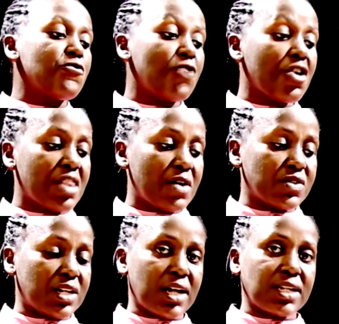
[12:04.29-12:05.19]

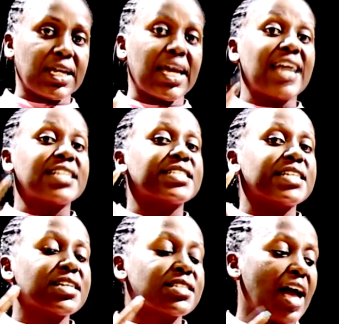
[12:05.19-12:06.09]

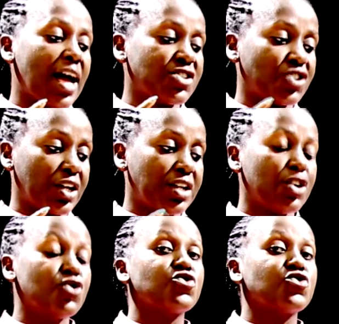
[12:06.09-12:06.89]
4,600